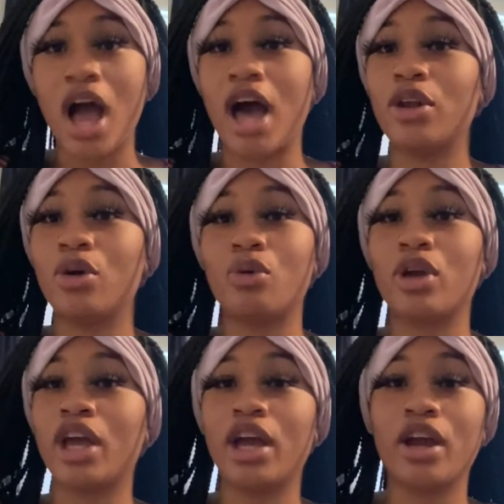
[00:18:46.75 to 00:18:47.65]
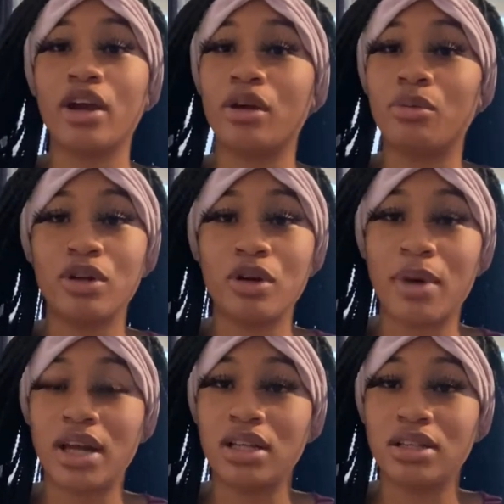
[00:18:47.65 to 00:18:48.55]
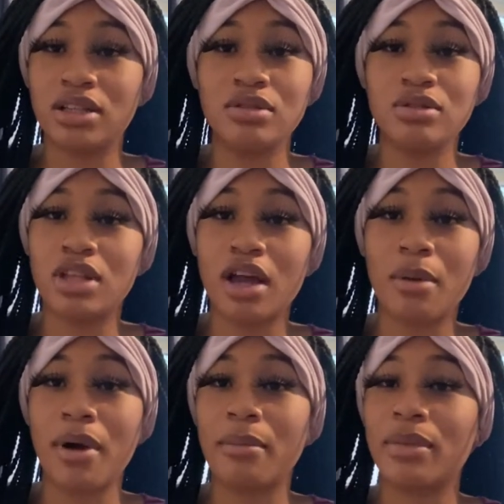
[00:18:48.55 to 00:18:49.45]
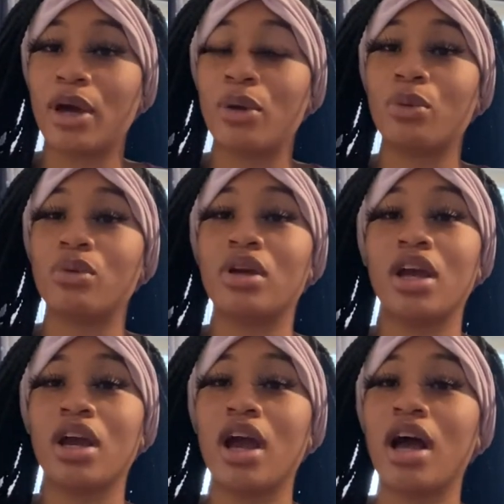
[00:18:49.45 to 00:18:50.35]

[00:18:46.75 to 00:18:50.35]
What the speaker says: I don't care what nobody think about me. I don't care.